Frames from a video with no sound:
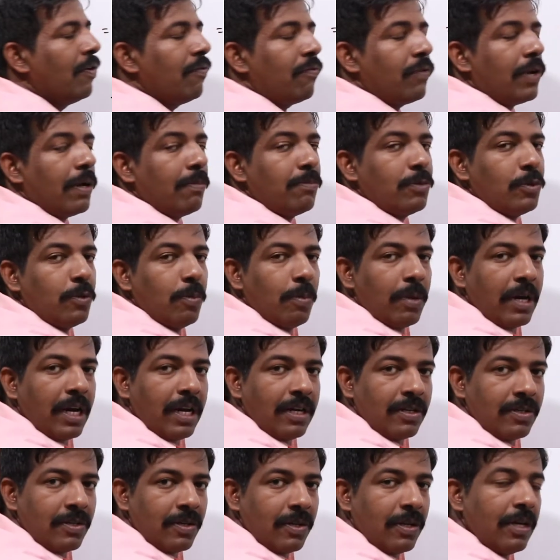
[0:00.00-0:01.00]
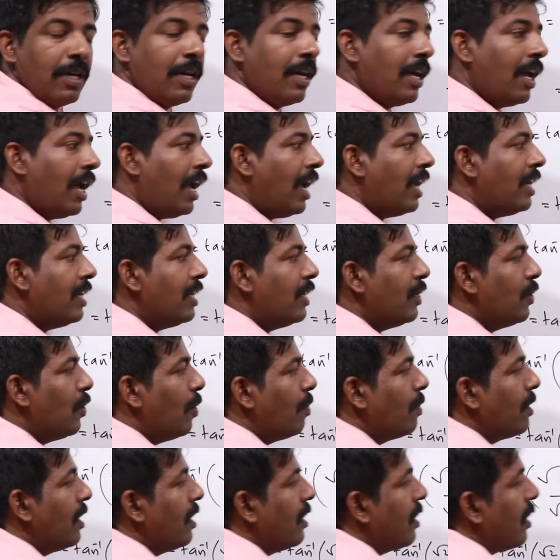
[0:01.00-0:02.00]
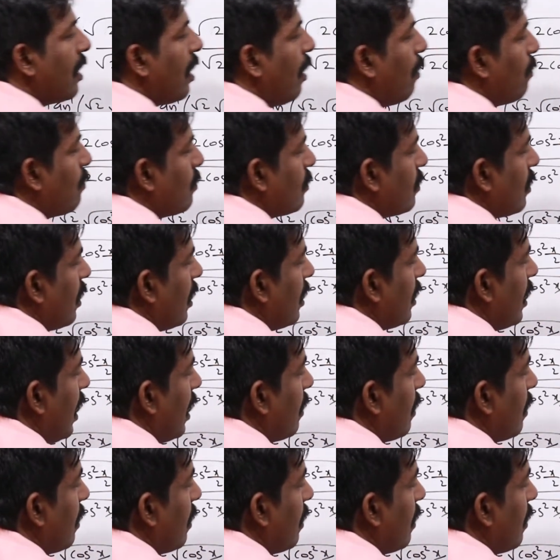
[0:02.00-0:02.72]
from numerator and denominator outside.